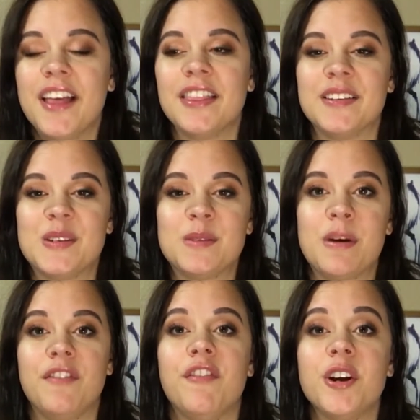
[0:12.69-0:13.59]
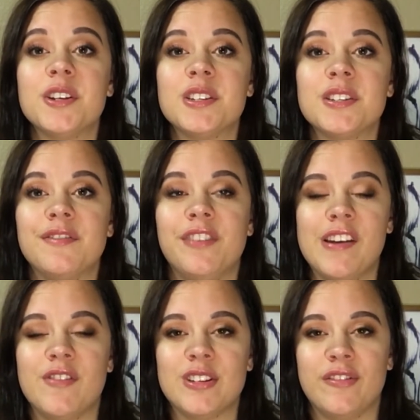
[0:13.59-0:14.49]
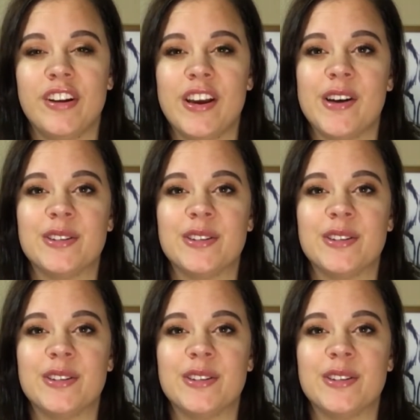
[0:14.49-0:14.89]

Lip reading: This is my first favorites video,